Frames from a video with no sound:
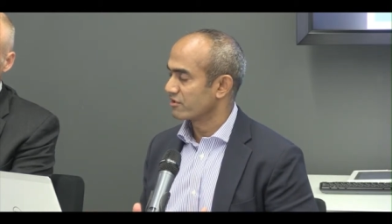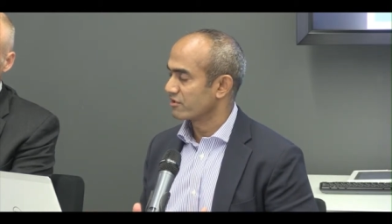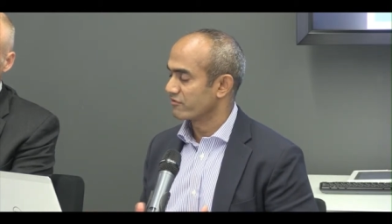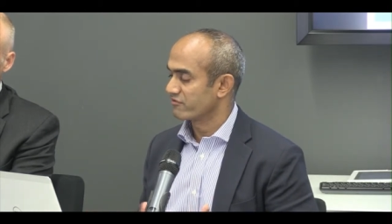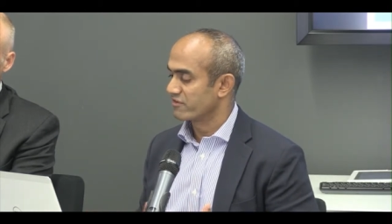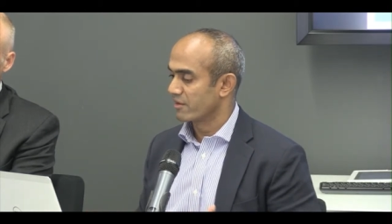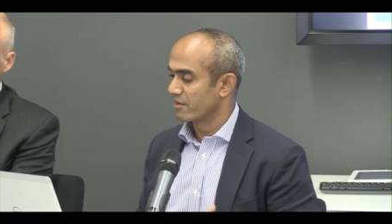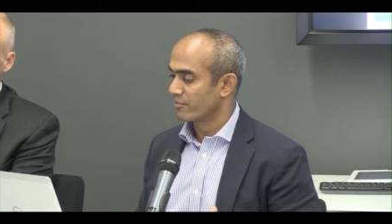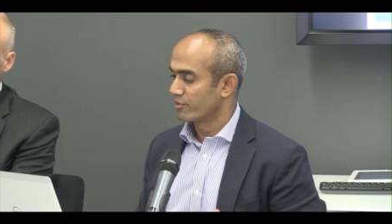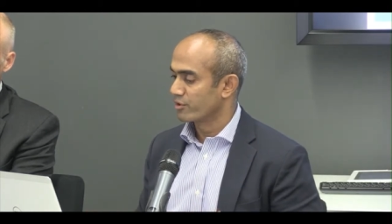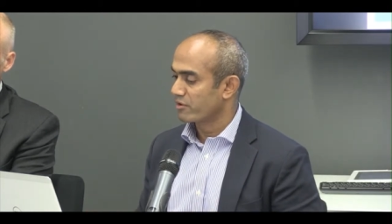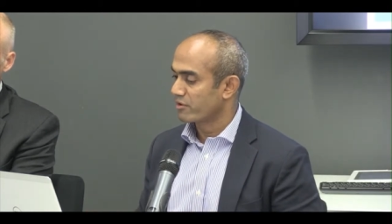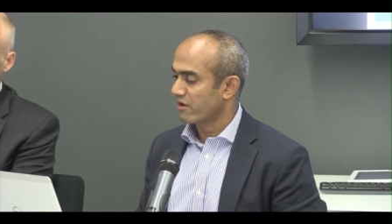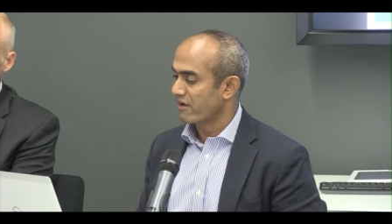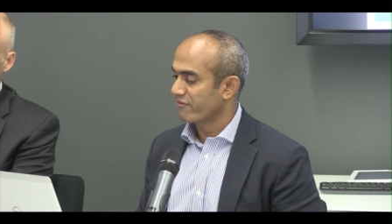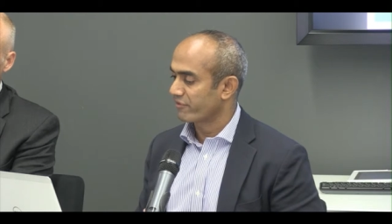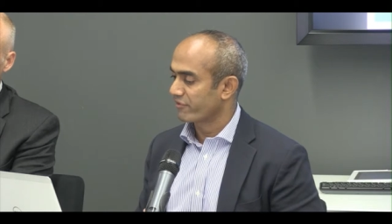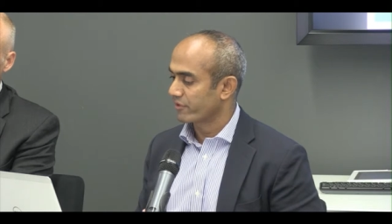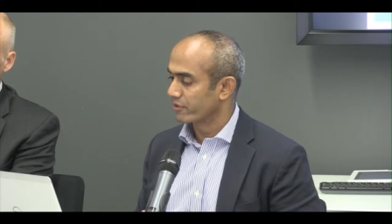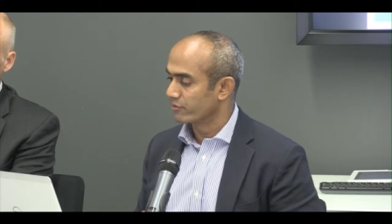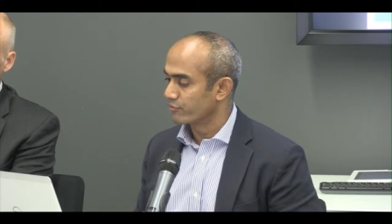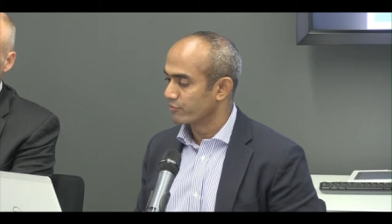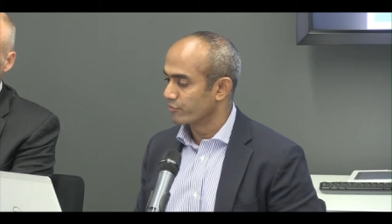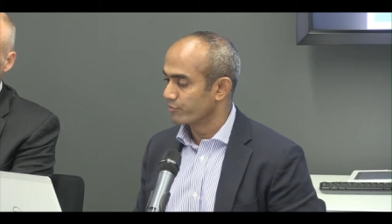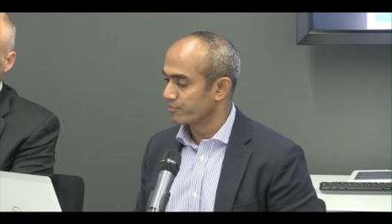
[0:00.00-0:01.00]
of
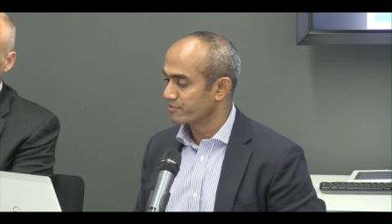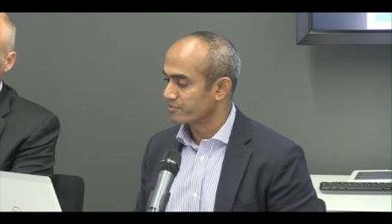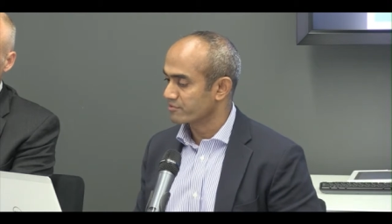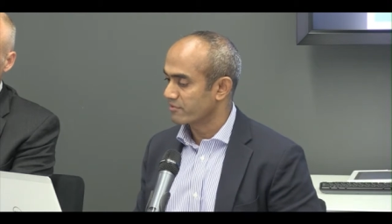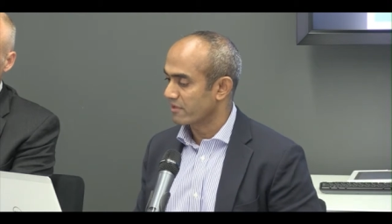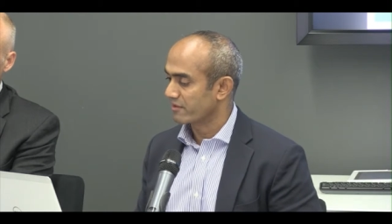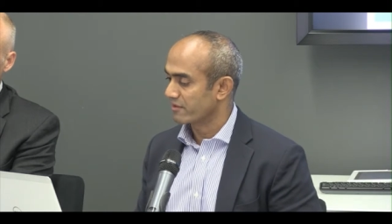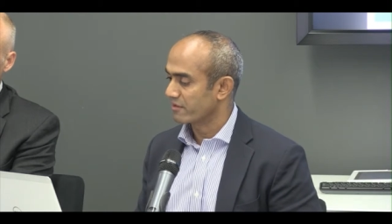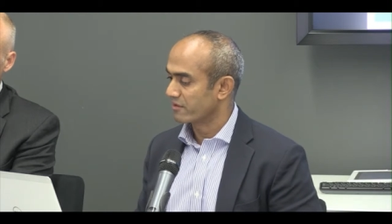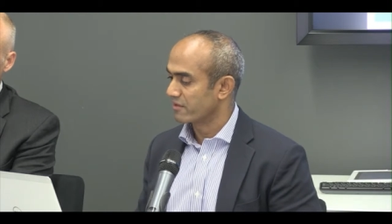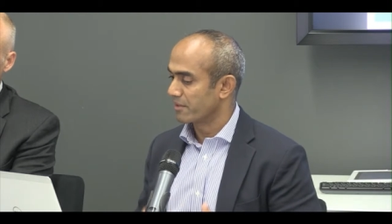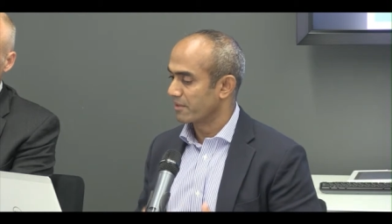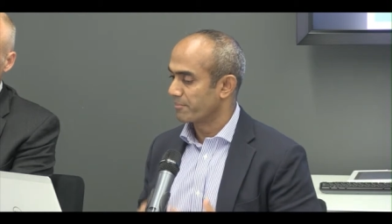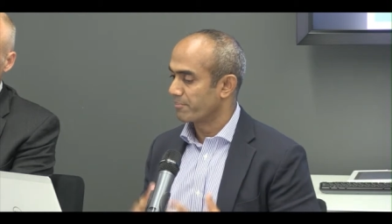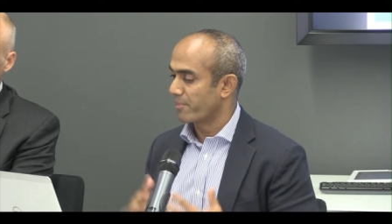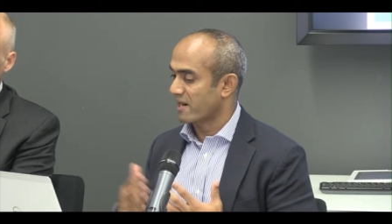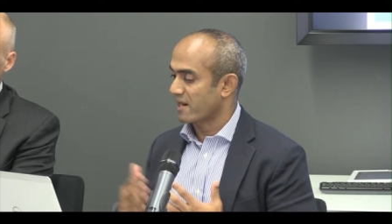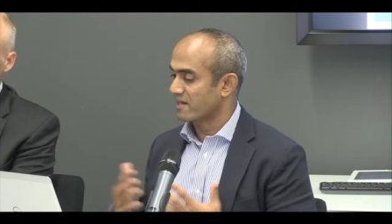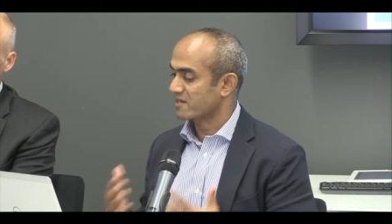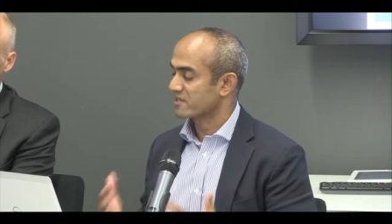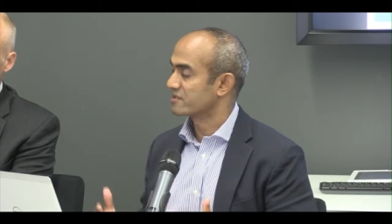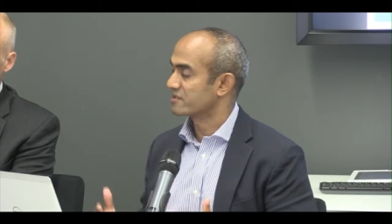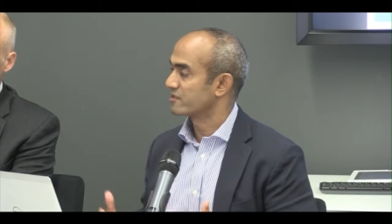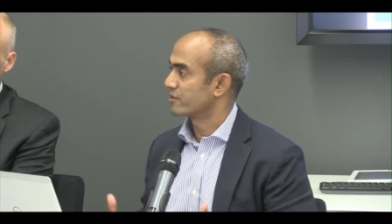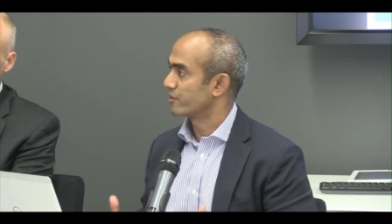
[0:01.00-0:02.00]
demographic groups rather than
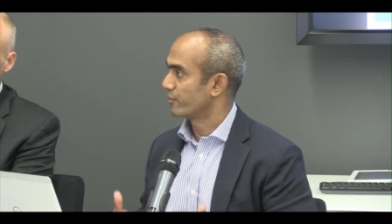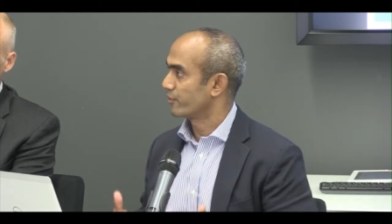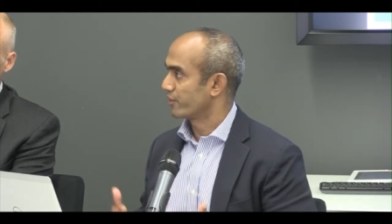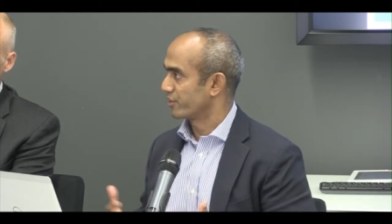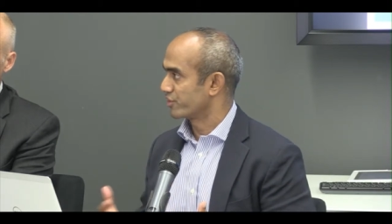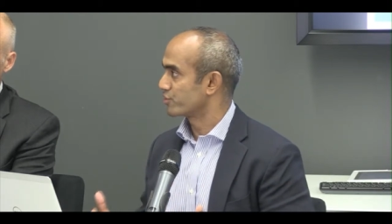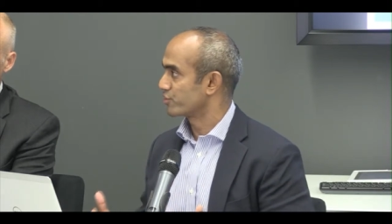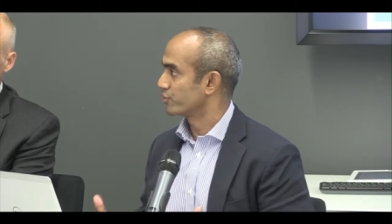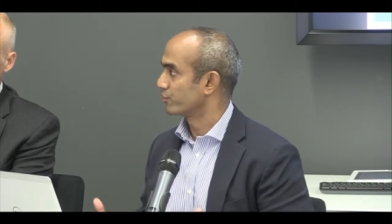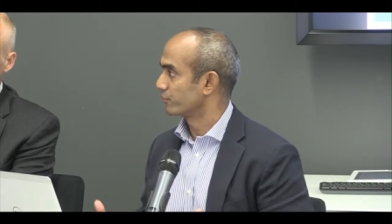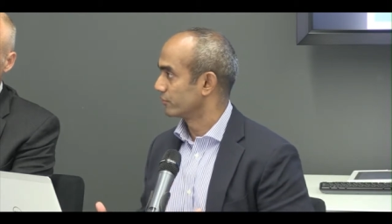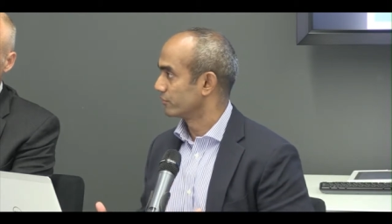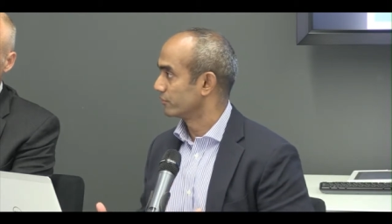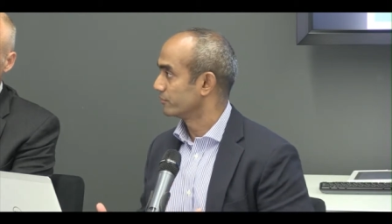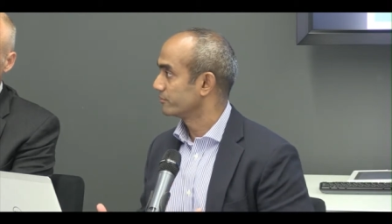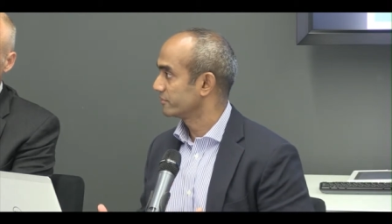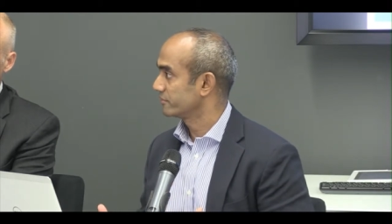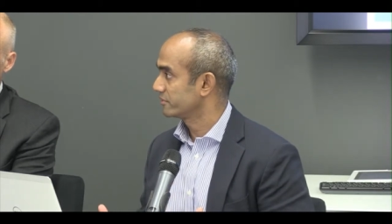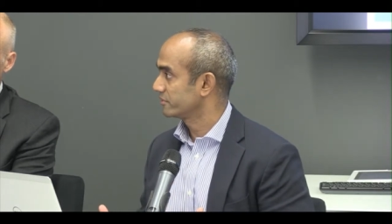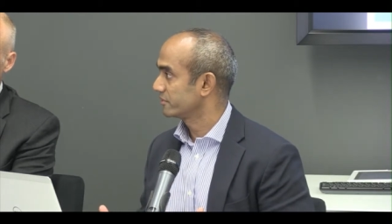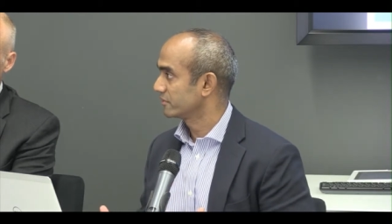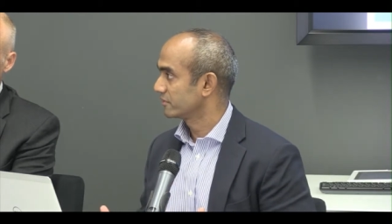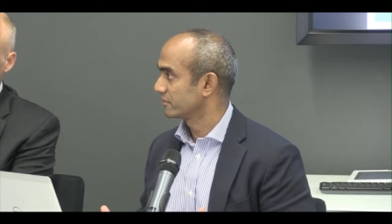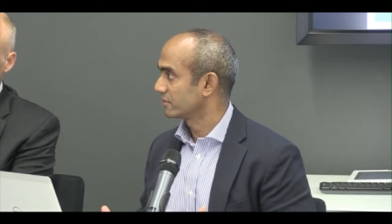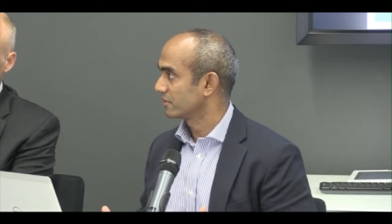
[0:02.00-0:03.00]
partisan or issue groups.